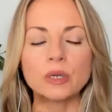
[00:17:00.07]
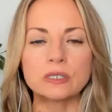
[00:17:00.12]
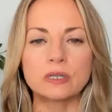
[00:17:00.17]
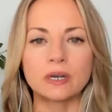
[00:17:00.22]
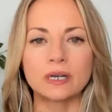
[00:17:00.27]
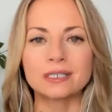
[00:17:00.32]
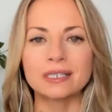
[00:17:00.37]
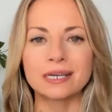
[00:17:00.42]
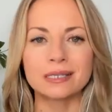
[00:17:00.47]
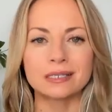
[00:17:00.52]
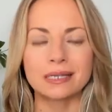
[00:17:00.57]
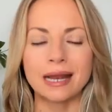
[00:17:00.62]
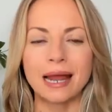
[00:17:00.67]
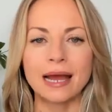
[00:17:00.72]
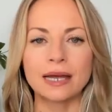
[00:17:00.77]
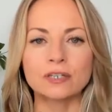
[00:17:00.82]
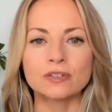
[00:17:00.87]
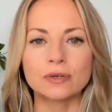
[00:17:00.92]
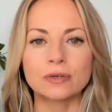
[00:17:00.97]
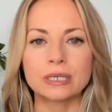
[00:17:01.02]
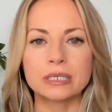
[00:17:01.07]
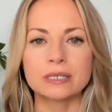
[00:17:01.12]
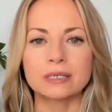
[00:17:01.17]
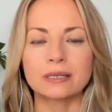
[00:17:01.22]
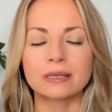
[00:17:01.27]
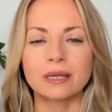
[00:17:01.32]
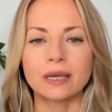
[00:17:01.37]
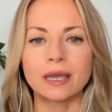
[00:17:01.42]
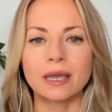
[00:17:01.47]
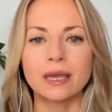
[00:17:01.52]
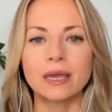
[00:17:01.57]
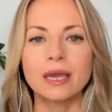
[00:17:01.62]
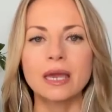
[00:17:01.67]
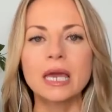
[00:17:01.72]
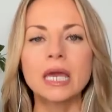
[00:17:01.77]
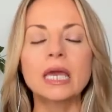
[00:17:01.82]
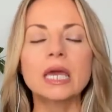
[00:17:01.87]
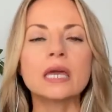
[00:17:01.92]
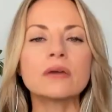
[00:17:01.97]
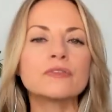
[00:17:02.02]
started testing ads recently.
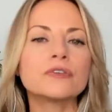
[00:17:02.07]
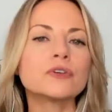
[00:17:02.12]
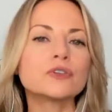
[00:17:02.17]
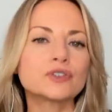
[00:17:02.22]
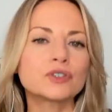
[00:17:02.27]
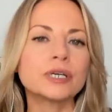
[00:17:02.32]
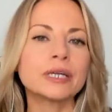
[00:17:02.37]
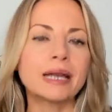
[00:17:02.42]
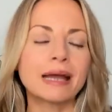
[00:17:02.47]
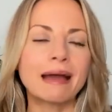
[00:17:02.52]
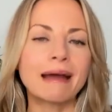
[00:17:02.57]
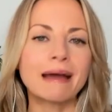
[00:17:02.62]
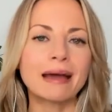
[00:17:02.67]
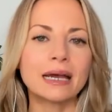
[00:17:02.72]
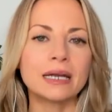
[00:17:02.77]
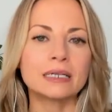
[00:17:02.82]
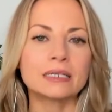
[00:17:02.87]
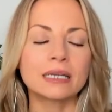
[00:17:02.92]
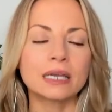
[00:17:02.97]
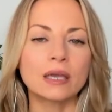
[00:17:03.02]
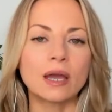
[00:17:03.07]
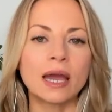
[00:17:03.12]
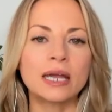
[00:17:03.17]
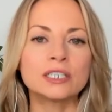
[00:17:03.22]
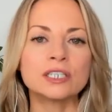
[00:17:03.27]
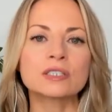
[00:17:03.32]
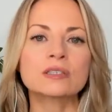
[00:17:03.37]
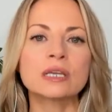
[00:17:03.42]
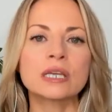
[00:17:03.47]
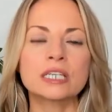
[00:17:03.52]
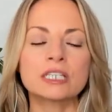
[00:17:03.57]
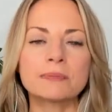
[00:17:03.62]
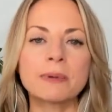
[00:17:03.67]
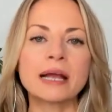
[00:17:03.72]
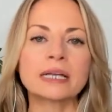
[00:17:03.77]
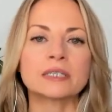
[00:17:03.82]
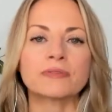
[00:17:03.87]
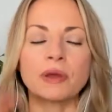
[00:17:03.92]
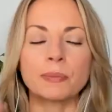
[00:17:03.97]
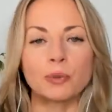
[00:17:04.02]
If you treat ads like, I just
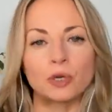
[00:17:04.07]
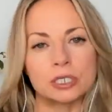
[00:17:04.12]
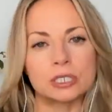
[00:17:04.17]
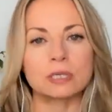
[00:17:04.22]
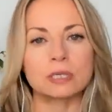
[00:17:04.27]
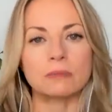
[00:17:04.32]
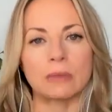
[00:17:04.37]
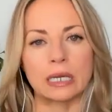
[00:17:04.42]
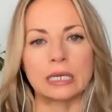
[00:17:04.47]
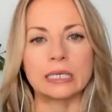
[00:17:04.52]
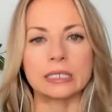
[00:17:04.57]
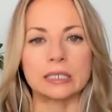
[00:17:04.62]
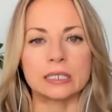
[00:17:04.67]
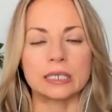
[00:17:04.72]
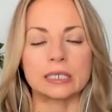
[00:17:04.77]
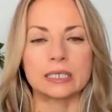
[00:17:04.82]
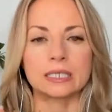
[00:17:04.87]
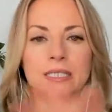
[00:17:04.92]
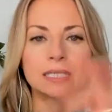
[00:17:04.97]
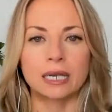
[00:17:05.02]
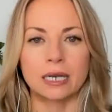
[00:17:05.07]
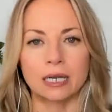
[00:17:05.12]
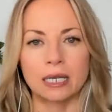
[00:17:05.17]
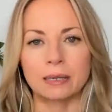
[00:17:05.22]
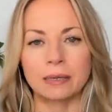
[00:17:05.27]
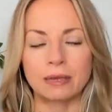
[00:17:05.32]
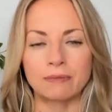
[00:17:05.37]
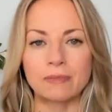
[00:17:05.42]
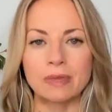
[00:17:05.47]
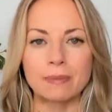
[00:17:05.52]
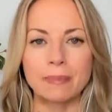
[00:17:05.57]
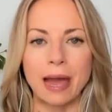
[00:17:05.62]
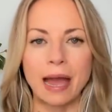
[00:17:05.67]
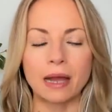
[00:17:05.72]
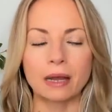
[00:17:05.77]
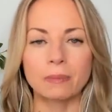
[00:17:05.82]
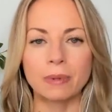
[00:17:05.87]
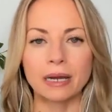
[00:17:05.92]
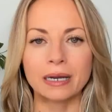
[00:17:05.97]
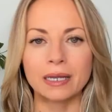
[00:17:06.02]
expect if I put some money into this, it's going to give me
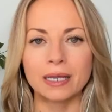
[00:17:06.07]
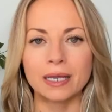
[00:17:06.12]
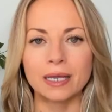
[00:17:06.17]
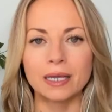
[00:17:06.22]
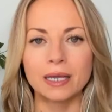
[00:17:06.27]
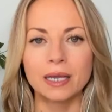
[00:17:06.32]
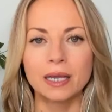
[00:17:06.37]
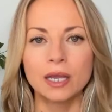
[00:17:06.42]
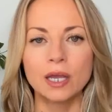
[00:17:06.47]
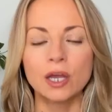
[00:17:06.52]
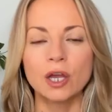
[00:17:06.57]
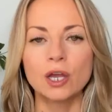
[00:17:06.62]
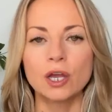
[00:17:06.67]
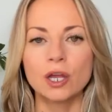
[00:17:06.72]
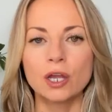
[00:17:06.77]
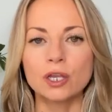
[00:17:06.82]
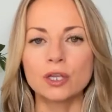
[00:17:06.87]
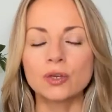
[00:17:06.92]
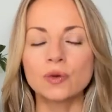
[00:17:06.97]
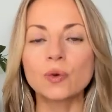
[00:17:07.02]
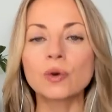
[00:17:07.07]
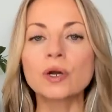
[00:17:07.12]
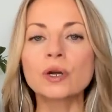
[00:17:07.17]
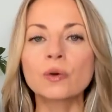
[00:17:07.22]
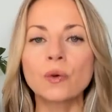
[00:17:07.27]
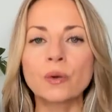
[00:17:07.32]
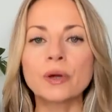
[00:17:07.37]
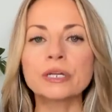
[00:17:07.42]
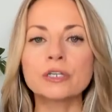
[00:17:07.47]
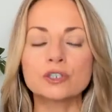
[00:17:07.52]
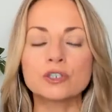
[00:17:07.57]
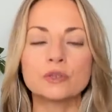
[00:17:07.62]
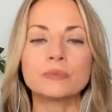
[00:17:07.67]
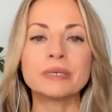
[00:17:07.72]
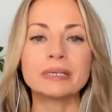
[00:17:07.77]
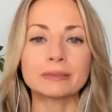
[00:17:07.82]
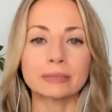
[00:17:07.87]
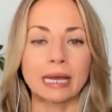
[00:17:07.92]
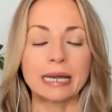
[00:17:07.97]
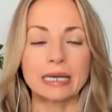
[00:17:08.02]
back money, you're going to be
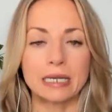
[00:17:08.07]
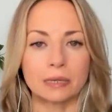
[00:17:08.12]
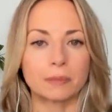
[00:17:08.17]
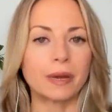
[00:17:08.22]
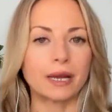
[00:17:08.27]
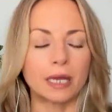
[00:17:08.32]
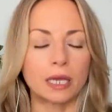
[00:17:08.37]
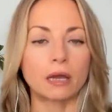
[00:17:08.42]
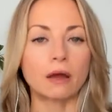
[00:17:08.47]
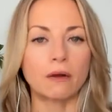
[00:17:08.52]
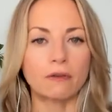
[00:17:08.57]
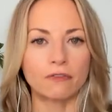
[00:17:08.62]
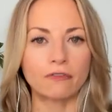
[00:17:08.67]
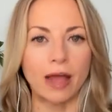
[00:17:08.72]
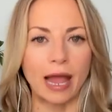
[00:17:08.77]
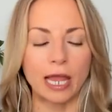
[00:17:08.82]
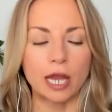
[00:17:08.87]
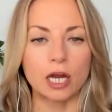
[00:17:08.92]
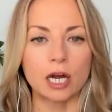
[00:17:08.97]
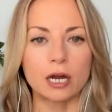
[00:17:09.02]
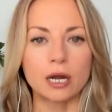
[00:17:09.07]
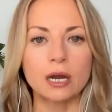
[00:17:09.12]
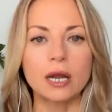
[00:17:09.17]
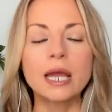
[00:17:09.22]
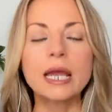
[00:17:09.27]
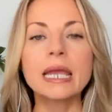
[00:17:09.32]
lighting money on fire.